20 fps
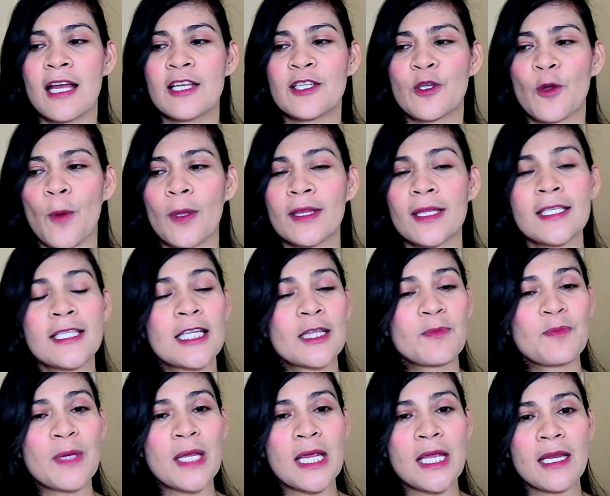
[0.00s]
So what does it
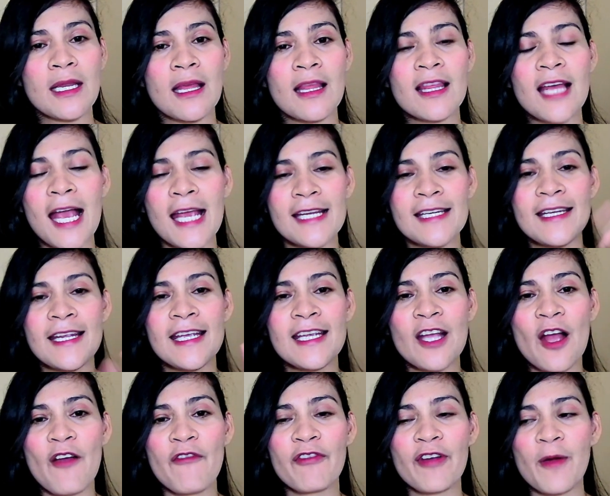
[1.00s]
mean? The
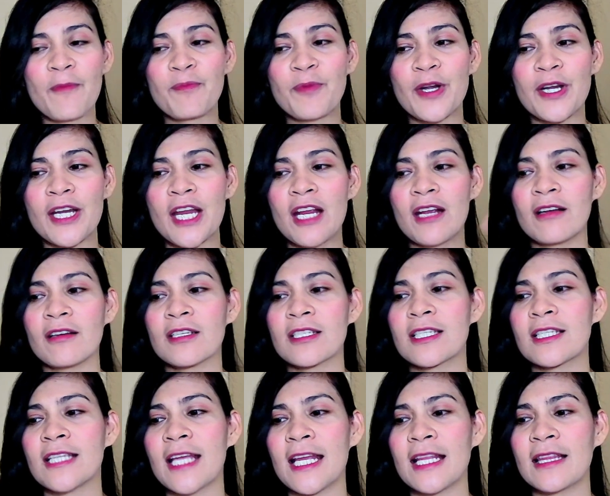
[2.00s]
idea of Copernicus
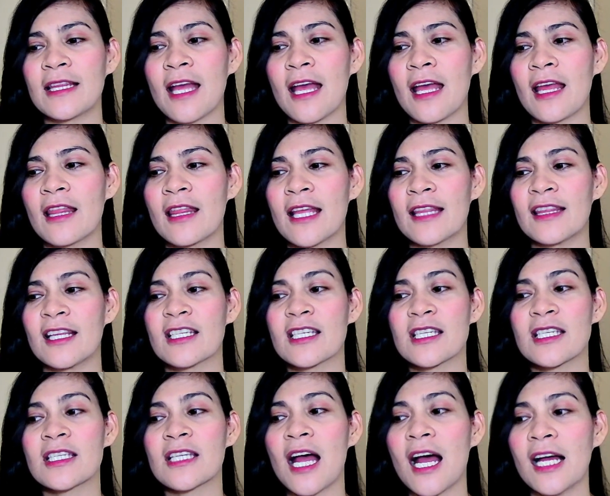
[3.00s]
stated that the
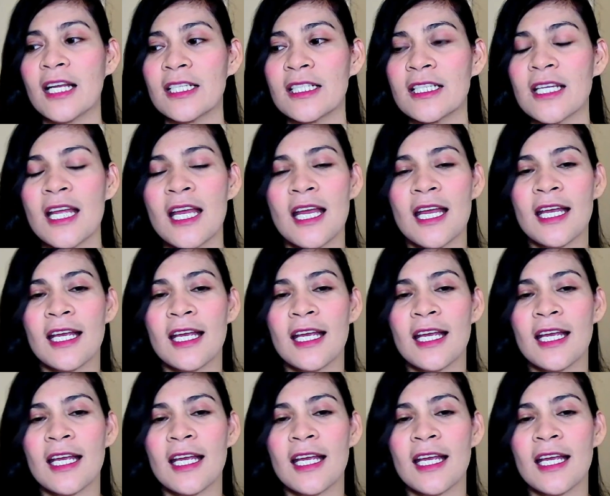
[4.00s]
sun